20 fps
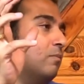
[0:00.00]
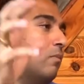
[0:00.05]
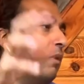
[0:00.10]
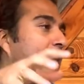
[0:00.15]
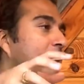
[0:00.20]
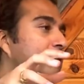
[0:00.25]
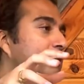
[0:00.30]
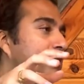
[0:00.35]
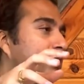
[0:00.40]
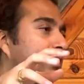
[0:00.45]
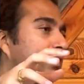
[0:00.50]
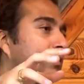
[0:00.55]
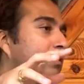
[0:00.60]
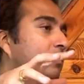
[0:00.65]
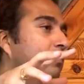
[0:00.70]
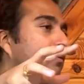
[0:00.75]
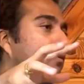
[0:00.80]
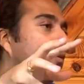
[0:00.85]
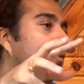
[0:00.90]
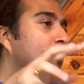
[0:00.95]
mindset
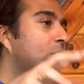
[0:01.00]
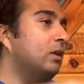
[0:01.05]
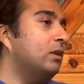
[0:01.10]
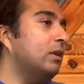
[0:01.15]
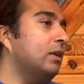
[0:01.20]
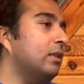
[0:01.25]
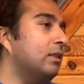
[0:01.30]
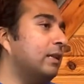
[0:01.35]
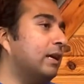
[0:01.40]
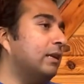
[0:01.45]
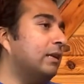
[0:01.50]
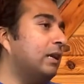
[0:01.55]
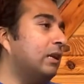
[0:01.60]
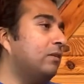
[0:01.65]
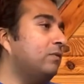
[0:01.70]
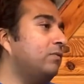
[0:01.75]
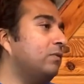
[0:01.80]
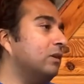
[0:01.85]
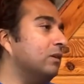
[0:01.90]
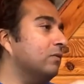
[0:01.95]
rooted in that
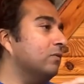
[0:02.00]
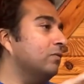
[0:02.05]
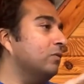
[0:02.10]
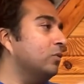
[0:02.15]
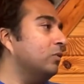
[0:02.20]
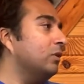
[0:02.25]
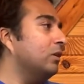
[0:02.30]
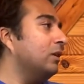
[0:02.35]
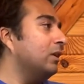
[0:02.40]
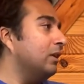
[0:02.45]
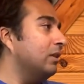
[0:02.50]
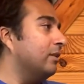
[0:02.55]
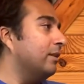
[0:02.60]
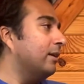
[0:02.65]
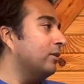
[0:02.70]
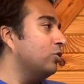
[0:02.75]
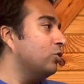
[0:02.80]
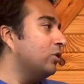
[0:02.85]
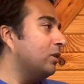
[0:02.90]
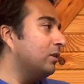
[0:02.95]
envy, rooted in
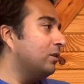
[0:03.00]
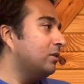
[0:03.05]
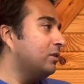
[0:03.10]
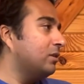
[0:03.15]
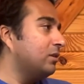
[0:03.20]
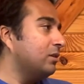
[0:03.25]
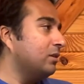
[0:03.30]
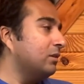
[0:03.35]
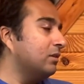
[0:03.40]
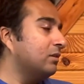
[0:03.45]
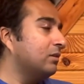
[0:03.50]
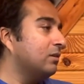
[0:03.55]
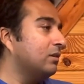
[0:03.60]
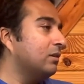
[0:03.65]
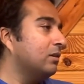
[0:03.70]
that jealousy.